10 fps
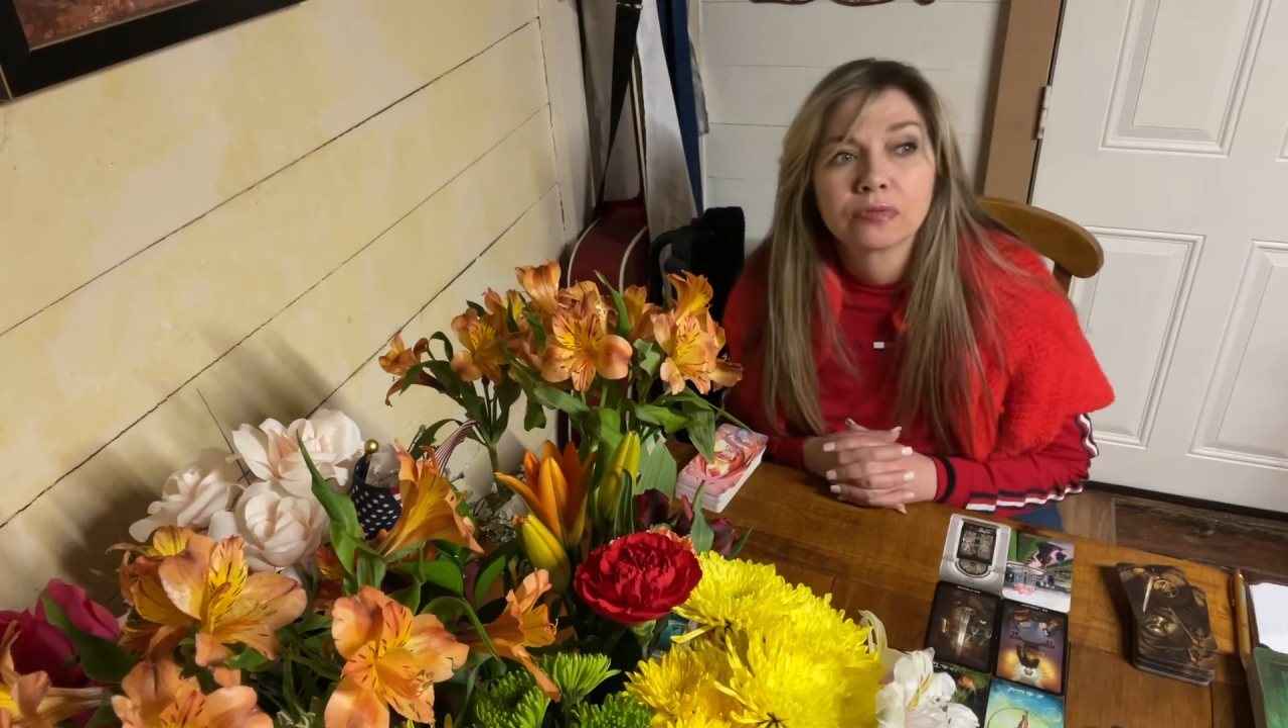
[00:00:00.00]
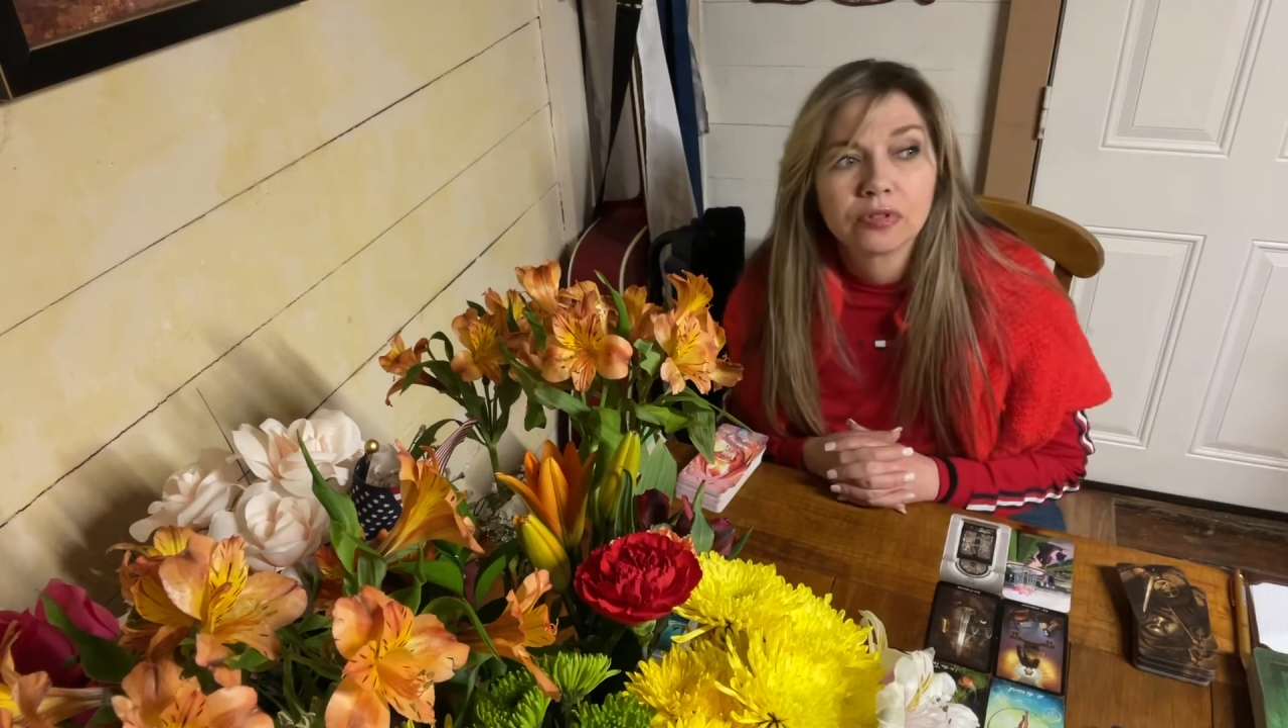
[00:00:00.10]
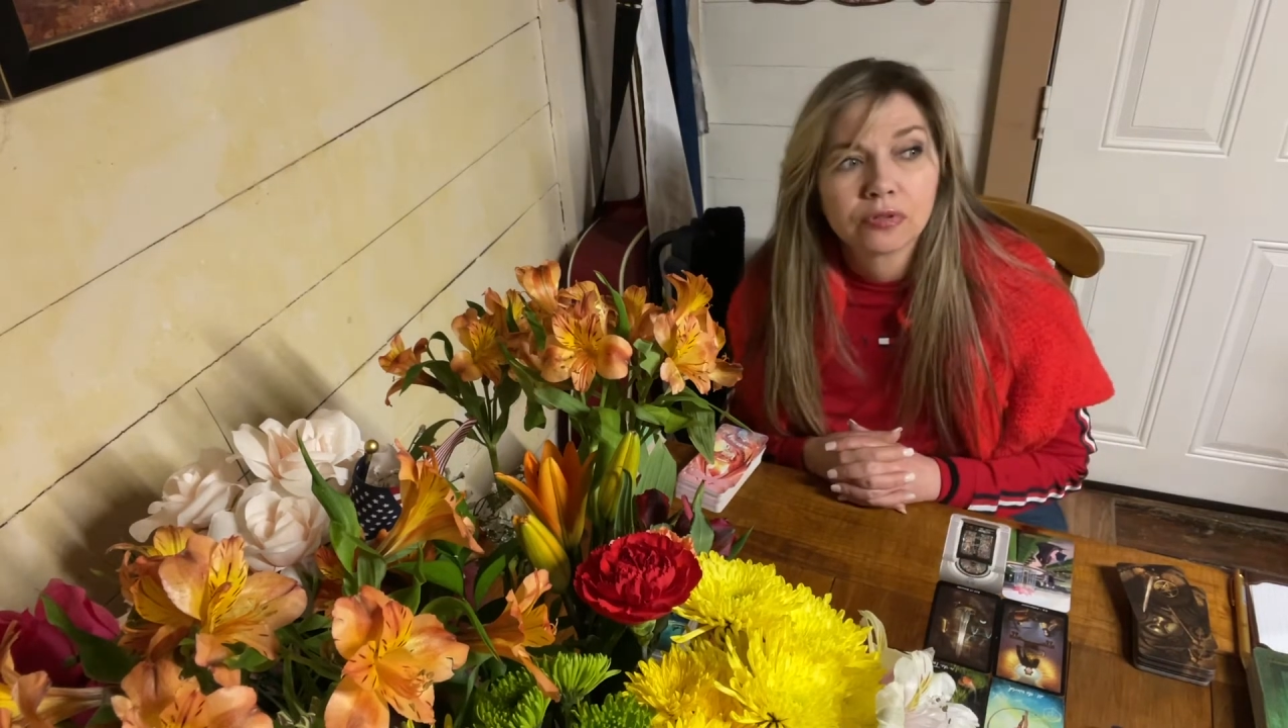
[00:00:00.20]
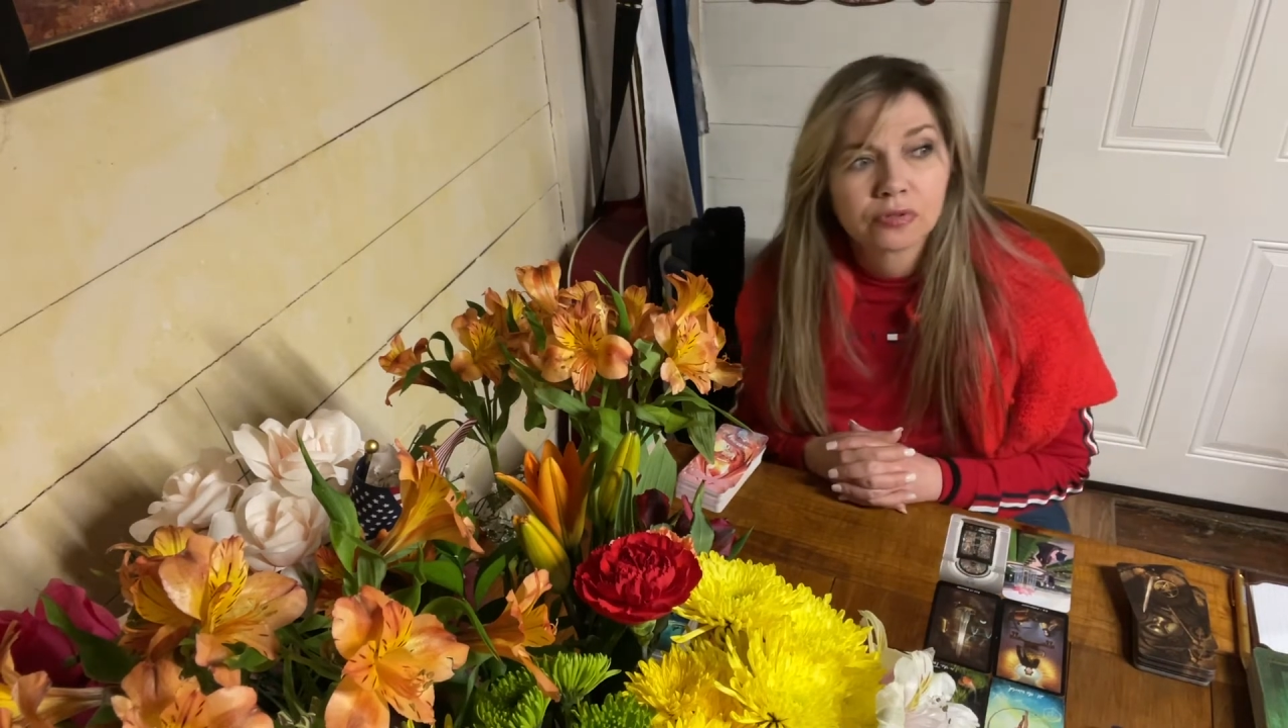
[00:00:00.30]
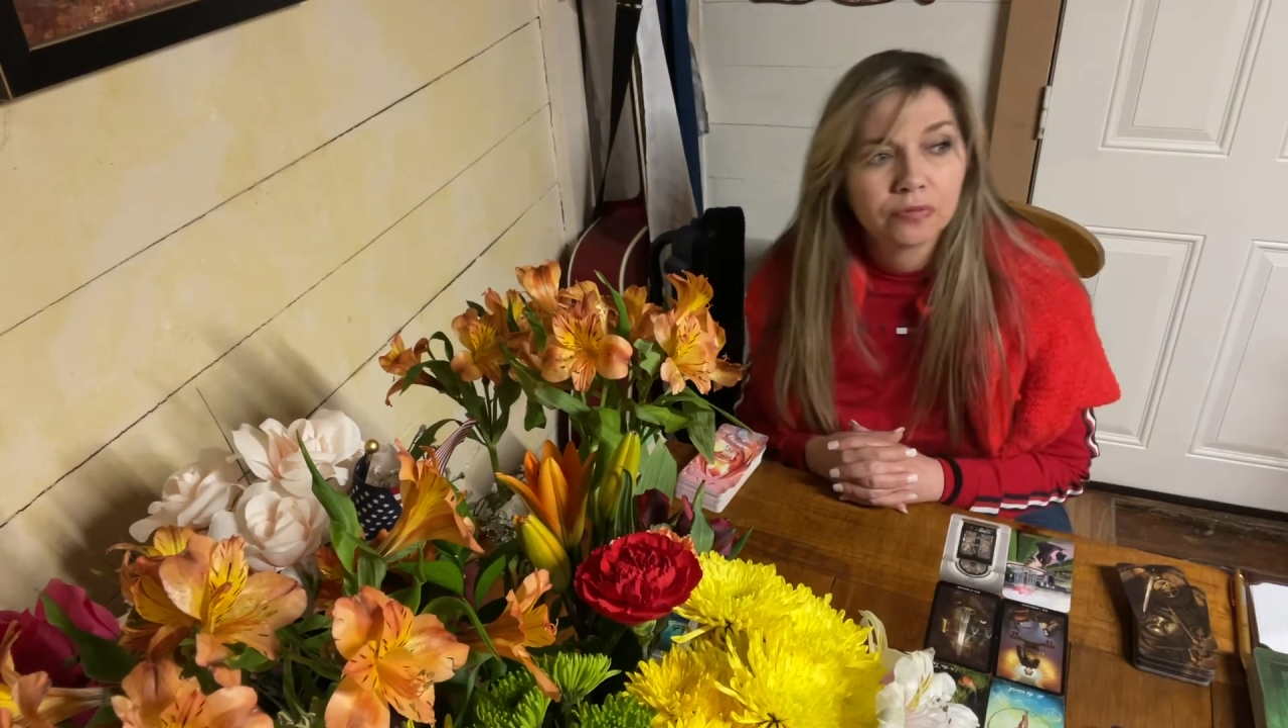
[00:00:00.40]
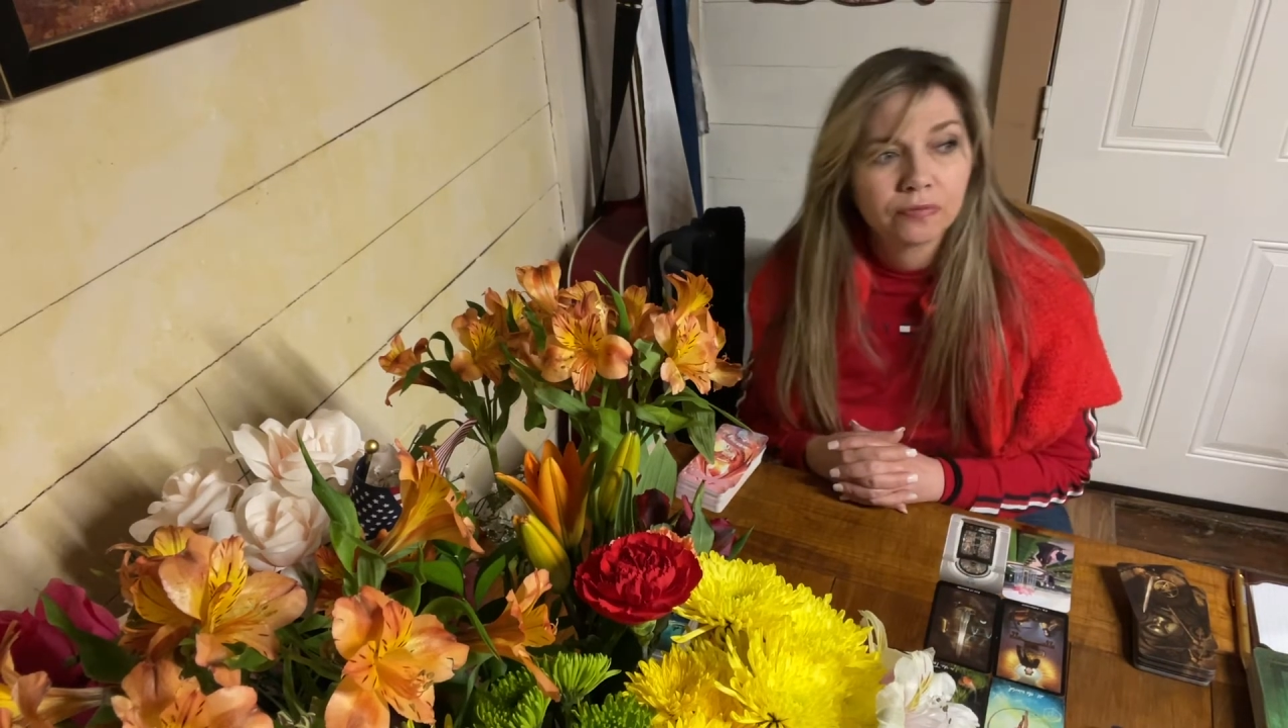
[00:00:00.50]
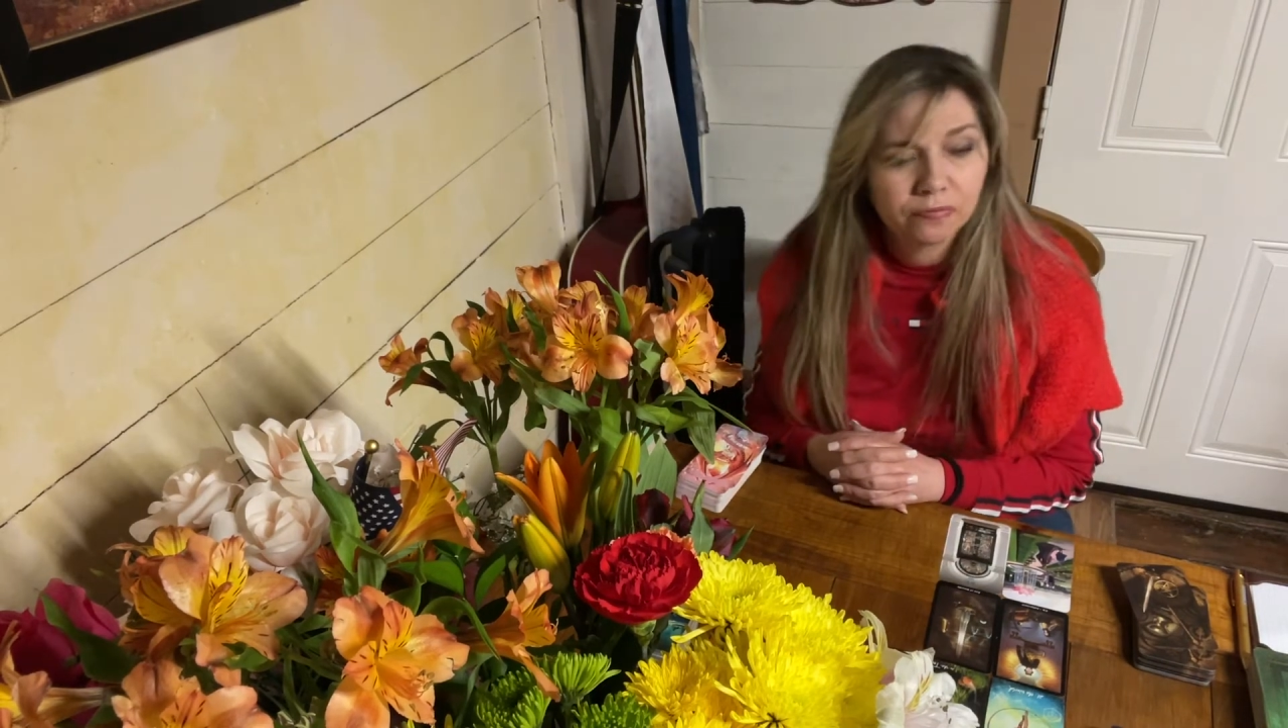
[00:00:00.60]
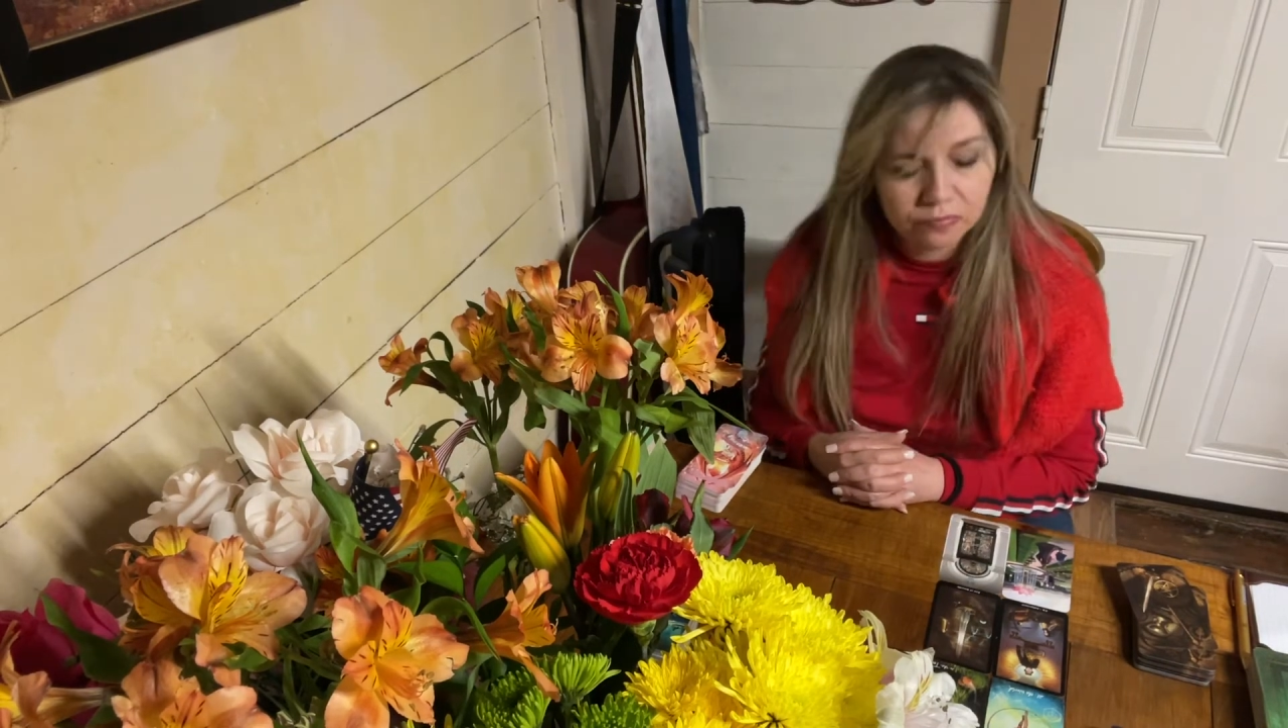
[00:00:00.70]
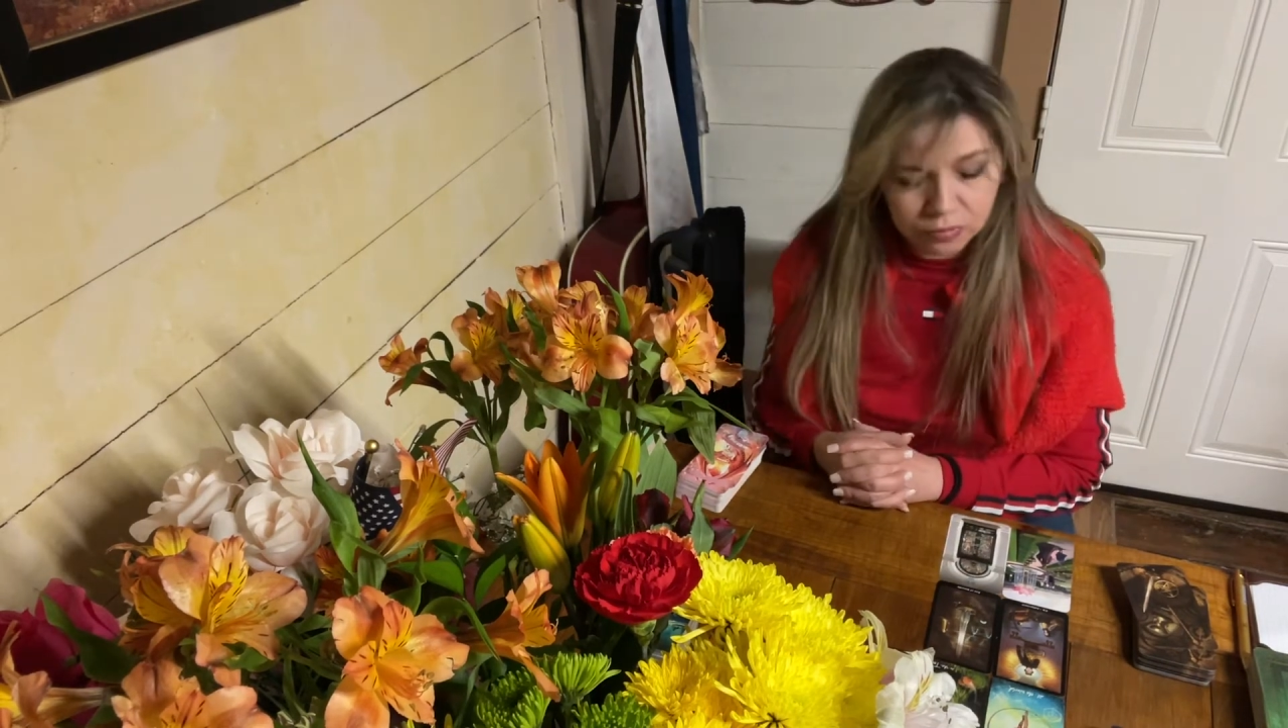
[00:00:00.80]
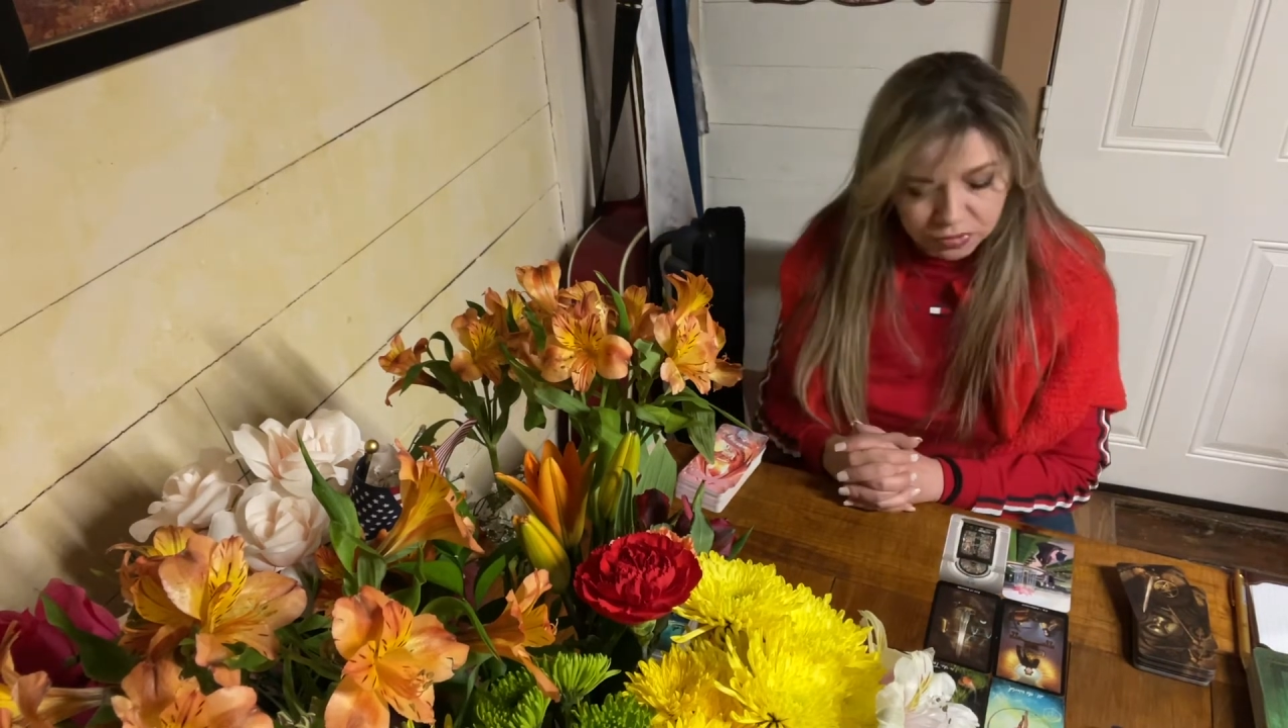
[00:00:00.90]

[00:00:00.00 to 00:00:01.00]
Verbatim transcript: You're